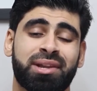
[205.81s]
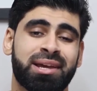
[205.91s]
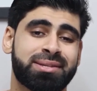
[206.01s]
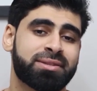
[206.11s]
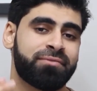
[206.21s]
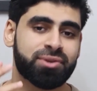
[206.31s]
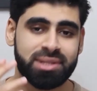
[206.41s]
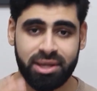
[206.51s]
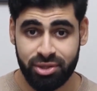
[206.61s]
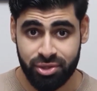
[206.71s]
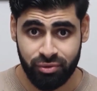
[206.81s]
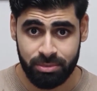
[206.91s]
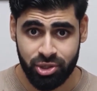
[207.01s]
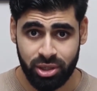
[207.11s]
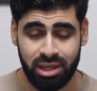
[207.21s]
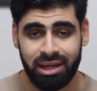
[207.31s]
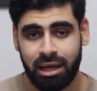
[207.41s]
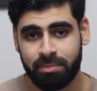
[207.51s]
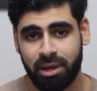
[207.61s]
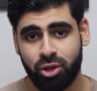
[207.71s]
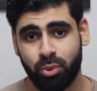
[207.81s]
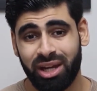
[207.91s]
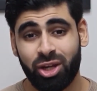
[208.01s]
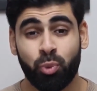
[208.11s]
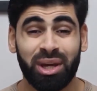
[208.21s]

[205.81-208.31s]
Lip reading: then hit the first link in the description. And by the way,